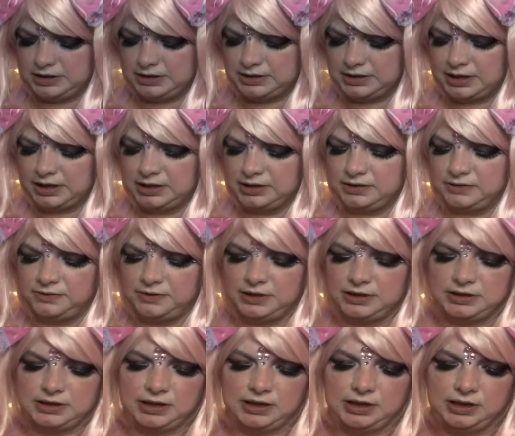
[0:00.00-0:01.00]
sides
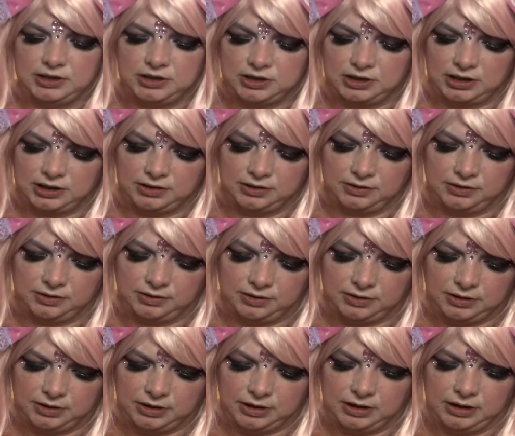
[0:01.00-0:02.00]
facing each other
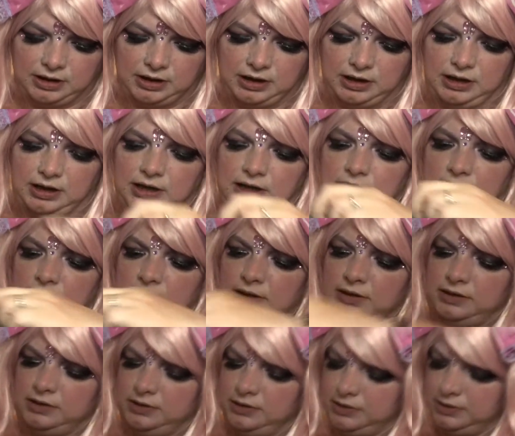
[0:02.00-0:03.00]

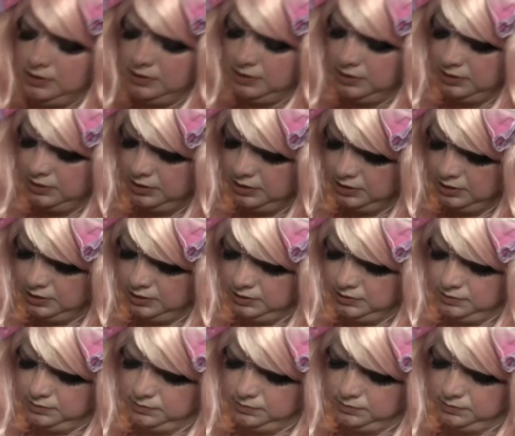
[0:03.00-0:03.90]
and the